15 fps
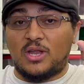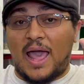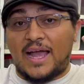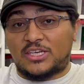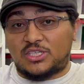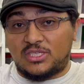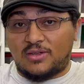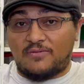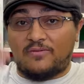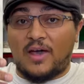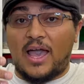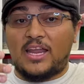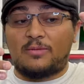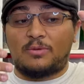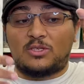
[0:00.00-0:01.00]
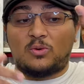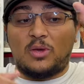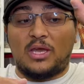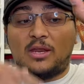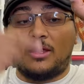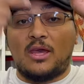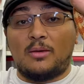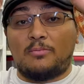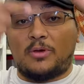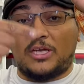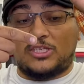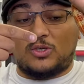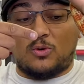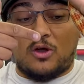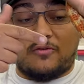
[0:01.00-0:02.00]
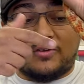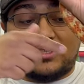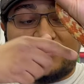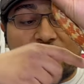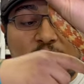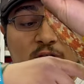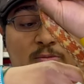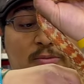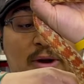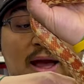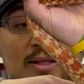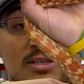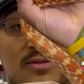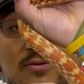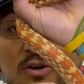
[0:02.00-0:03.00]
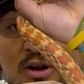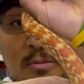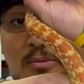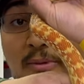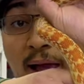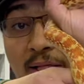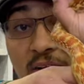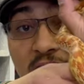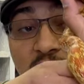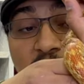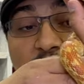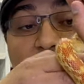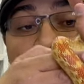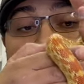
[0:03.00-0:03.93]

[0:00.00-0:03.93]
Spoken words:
actually divide it between Pituophis vertebralis vertebralis